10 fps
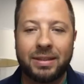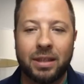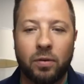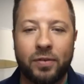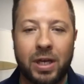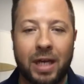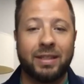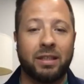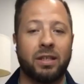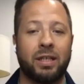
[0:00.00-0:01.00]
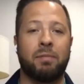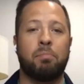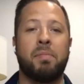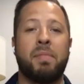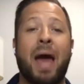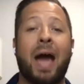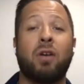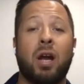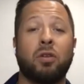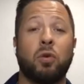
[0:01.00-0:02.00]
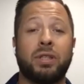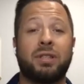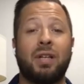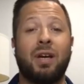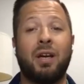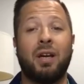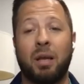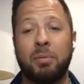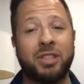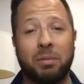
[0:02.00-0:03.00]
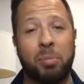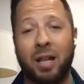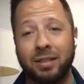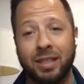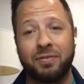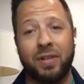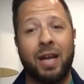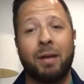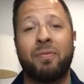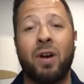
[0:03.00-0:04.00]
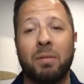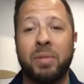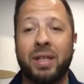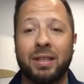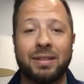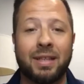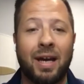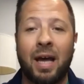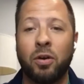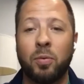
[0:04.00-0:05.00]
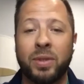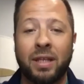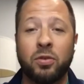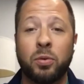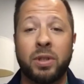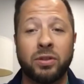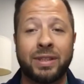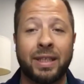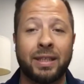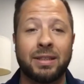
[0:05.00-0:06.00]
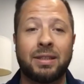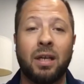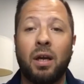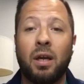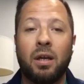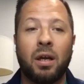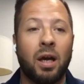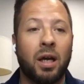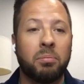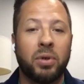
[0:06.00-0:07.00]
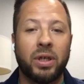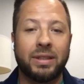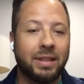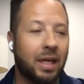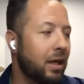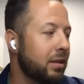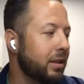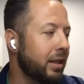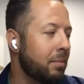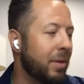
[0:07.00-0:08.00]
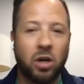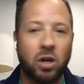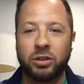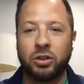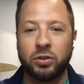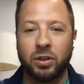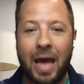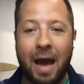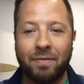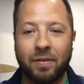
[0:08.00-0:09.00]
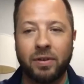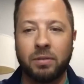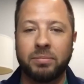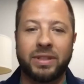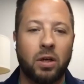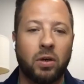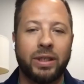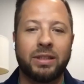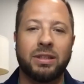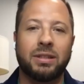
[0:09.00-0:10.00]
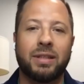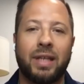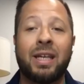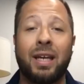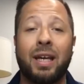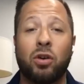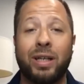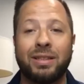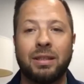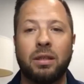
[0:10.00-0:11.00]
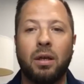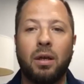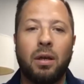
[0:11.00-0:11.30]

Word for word: So if you guys hear any background noise, let me just apologize for that up front because I don't know what they do with those things. Um, but uh, yeah, my dog chews on half of them, so it just it can get crazy.